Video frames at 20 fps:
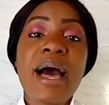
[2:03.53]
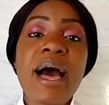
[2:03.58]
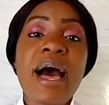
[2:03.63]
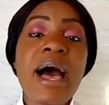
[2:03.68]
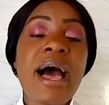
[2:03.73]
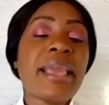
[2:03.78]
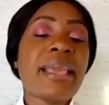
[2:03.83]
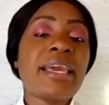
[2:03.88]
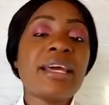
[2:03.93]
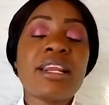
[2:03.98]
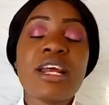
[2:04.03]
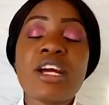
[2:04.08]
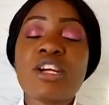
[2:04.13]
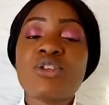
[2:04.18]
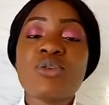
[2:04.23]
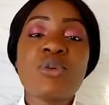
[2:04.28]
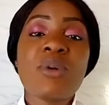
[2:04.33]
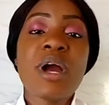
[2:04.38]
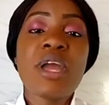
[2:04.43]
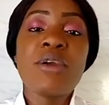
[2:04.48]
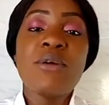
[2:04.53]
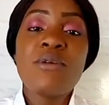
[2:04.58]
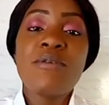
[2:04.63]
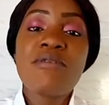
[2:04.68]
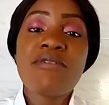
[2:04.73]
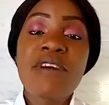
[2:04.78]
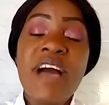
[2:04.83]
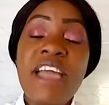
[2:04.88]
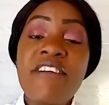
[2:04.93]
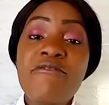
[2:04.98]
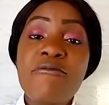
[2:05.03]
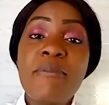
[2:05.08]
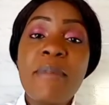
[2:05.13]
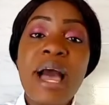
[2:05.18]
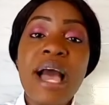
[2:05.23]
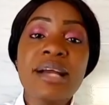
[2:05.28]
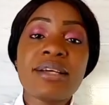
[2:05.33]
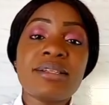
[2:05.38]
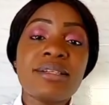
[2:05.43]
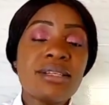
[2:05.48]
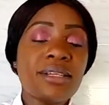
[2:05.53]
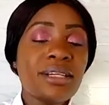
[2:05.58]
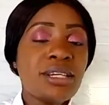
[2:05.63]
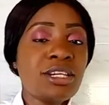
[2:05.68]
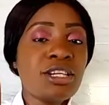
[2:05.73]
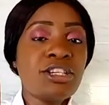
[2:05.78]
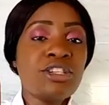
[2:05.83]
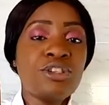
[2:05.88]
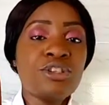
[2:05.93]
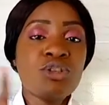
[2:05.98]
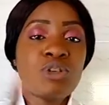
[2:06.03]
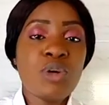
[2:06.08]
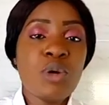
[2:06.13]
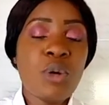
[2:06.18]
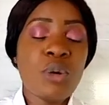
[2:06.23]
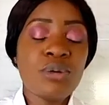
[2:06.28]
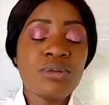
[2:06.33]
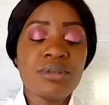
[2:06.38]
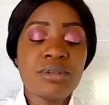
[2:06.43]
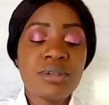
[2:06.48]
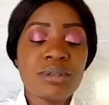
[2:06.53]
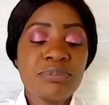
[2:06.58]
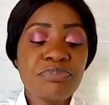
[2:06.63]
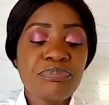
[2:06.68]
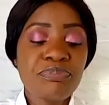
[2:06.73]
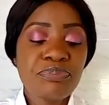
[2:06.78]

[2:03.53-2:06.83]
I can assure you 5 marks is yours.